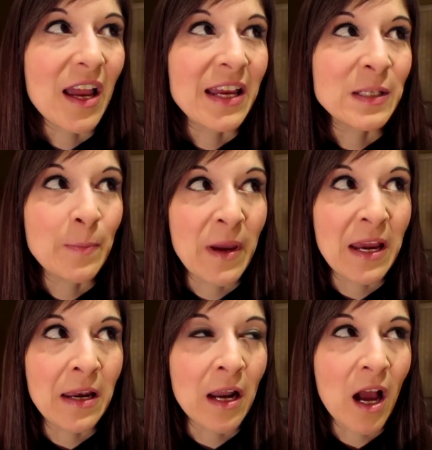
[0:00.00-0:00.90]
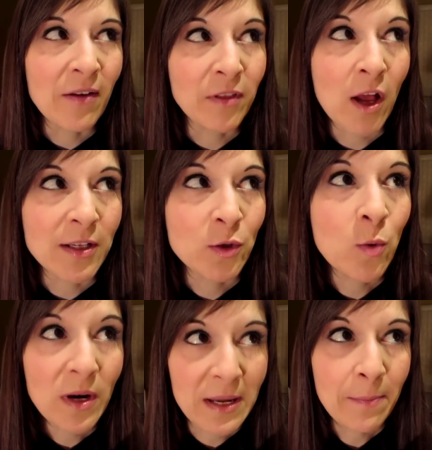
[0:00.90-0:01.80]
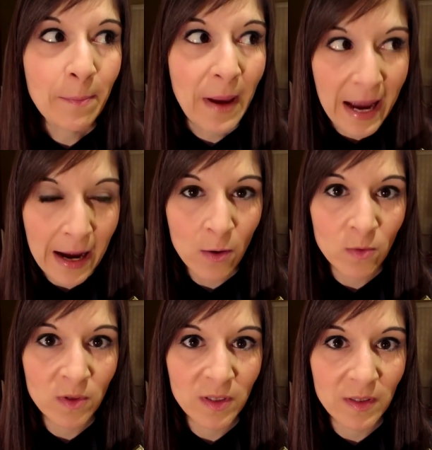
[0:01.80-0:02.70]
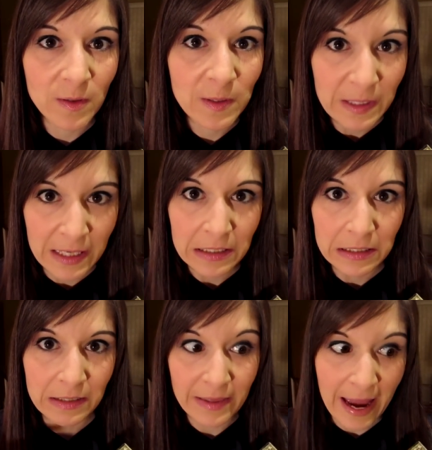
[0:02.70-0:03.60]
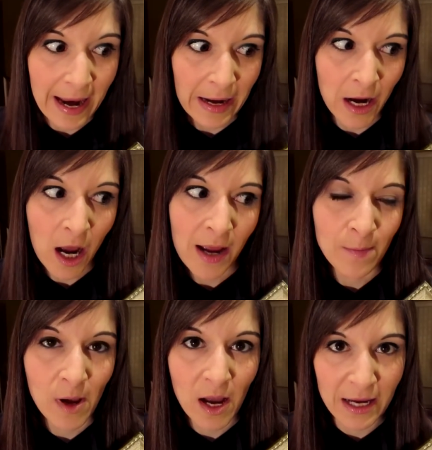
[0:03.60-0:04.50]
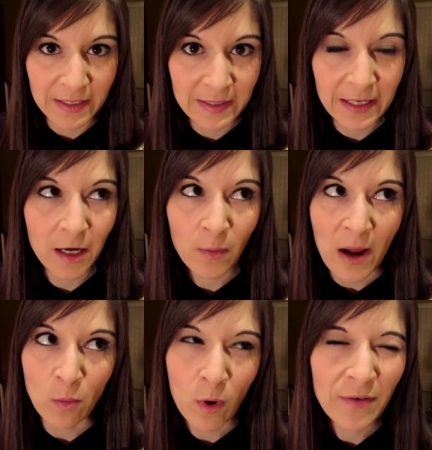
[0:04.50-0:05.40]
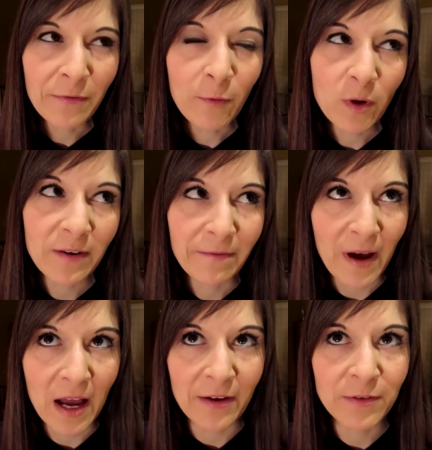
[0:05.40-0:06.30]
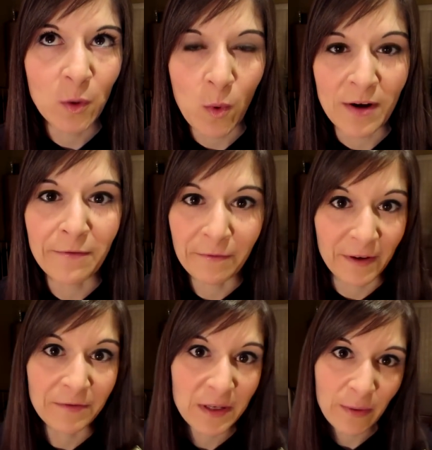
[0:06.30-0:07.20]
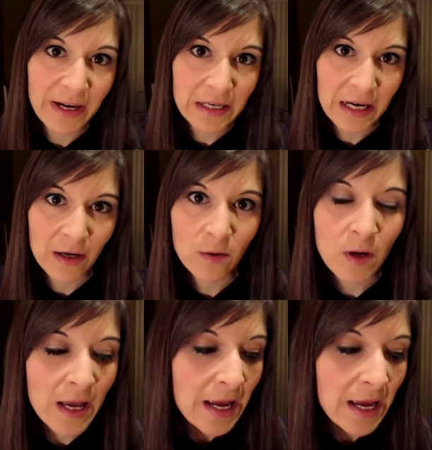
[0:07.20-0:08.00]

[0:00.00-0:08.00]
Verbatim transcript: It's been, I've lost 20 pounds since then. I'm, I sit around 145 to 150 right now.